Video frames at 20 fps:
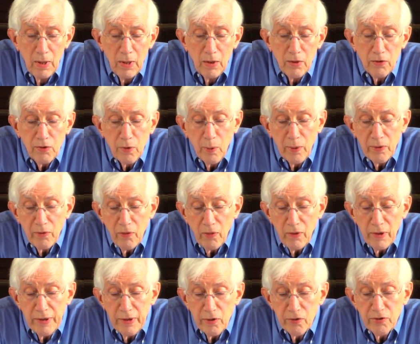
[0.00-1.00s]
So under the
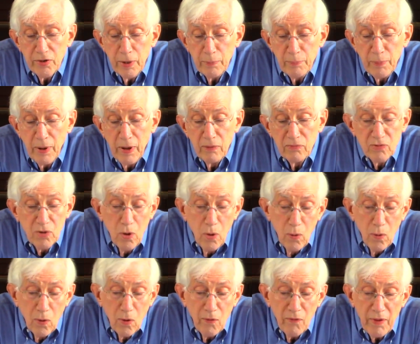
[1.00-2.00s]
leadership of
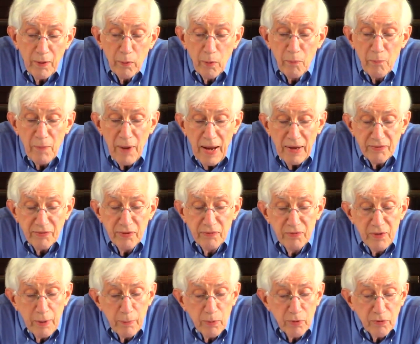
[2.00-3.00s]
CORE, there were massive
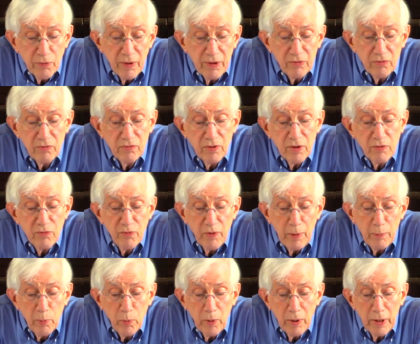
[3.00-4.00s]
demonstrations in
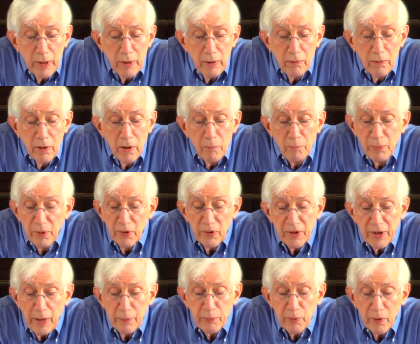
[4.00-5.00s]
February,
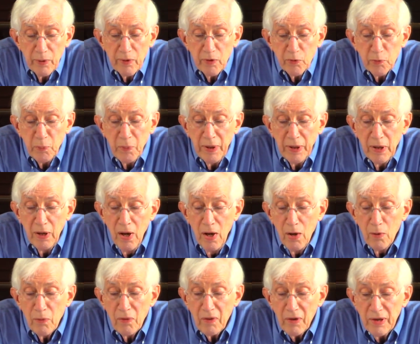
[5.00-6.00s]
building up during the spring,
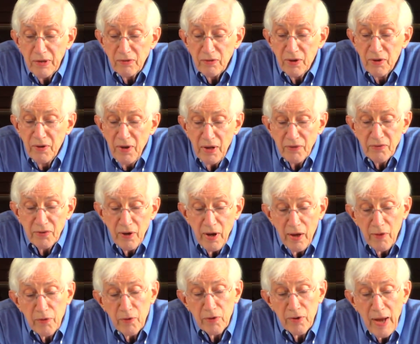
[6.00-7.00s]
with at least a dozen
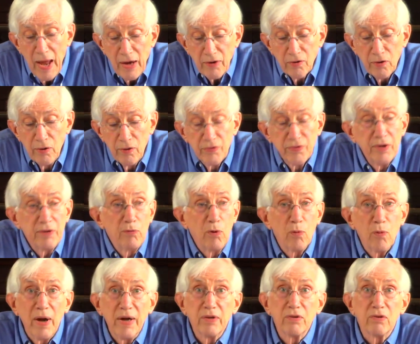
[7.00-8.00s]
other national civil
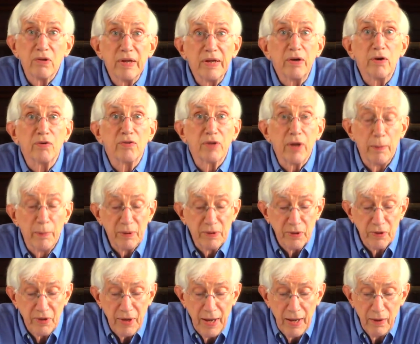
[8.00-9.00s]
rights leaders coming to
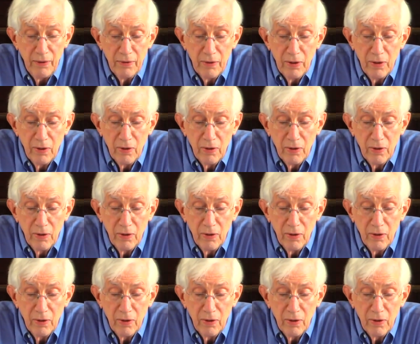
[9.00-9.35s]
town.